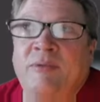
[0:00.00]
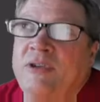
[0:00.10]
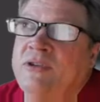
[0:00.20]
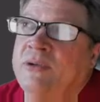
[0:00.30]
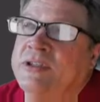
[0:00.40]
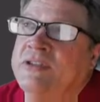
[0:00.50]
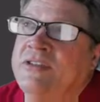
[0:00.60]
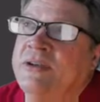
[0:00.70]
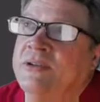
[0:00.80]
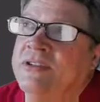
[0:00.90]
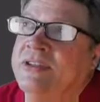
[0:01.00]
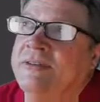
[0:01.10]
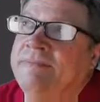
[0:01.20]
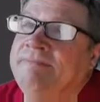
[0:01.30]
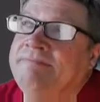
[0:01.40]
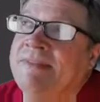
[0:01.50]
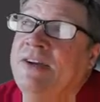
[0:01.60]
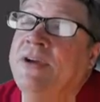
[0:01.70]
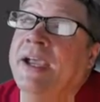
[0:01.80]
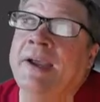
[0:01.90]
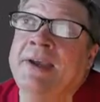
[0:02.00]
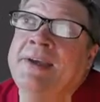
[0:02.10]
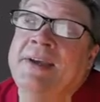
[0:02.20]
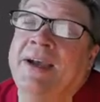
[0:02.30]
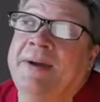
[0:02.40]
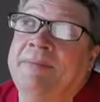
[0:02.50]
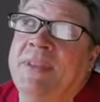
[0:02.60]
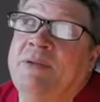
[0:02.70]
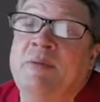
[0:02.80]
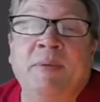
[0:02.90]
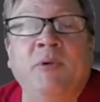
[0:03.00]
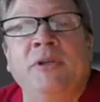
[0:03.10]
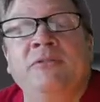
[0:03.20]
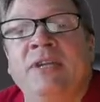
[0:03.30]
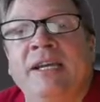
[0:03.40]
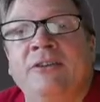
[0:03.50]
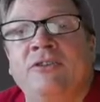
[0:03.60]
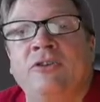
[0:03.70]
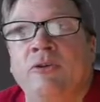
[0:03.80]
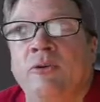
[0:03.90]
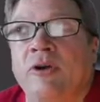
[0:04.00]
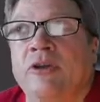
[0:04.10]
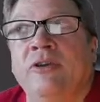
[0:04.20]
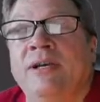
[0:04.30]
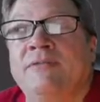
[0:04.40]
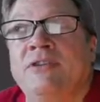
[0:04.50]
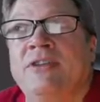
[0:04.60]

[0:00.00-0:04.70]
torques is equal to zero. Okay, um, remember when you take a torque, you have to say